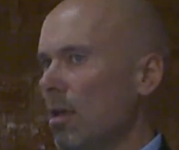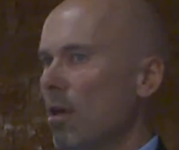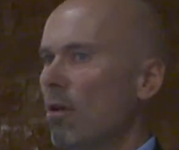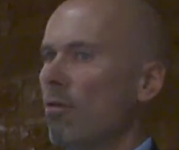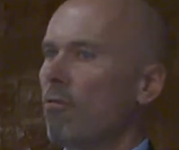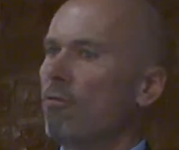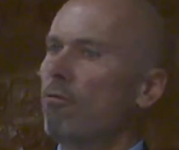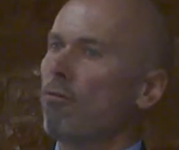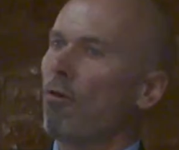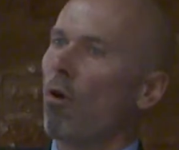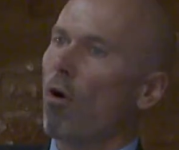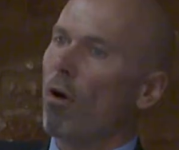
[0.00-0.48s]

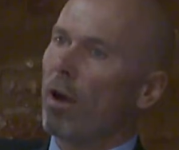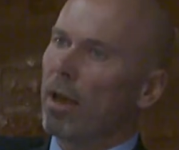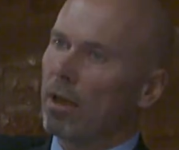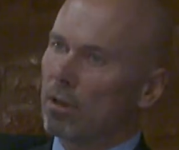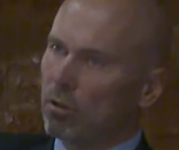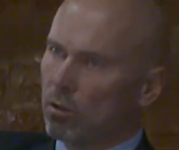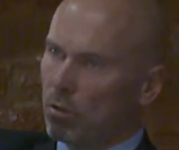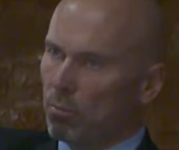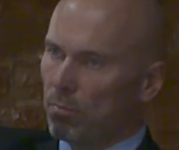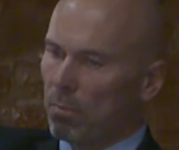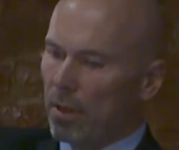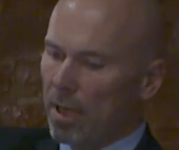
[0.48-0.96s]
for
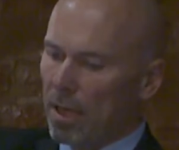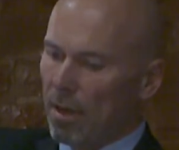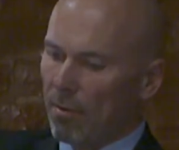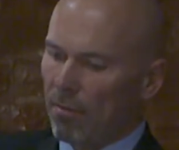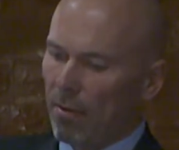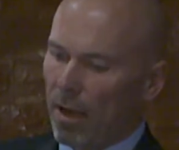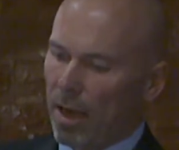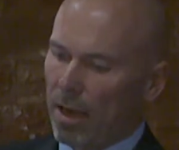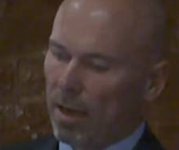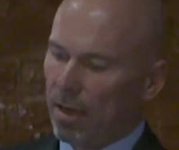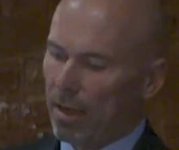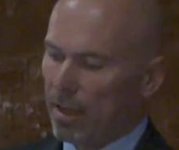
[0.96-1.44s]
it to be a
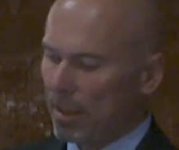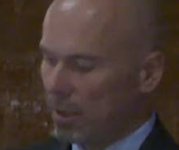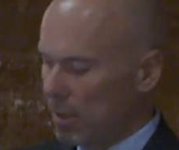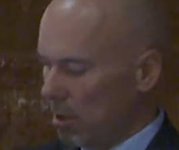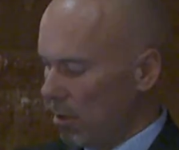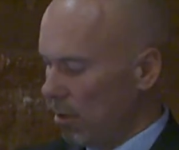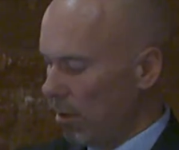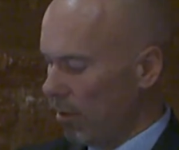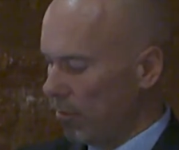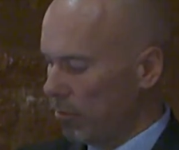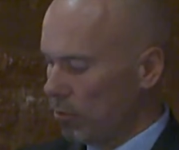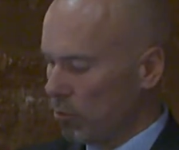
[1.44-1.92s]

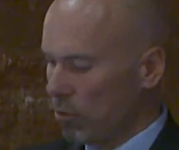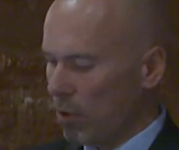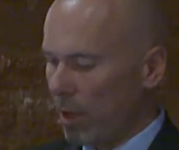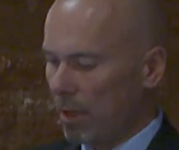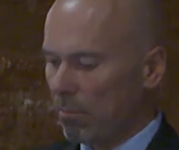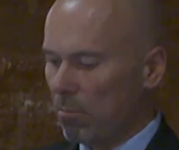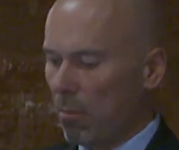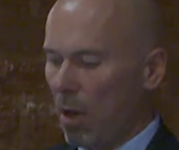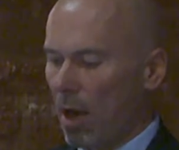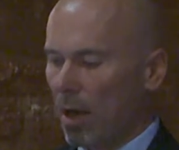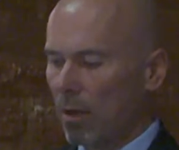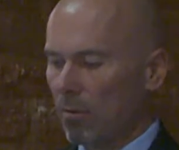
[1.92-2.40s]
violation of
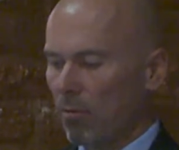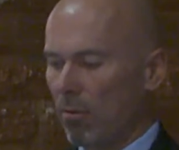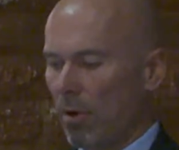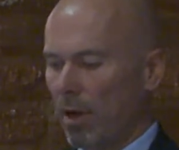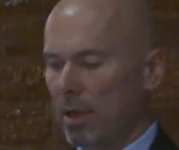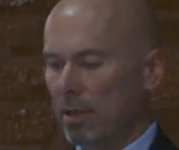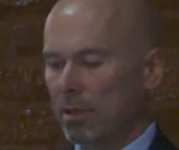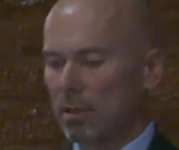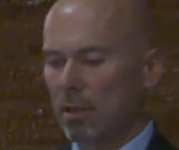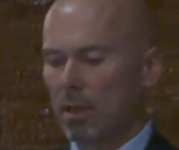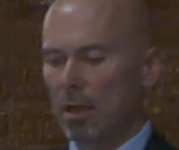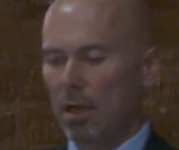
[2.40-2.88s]
trademark
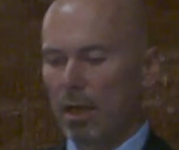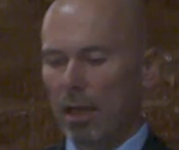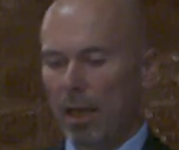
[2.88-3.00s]
rights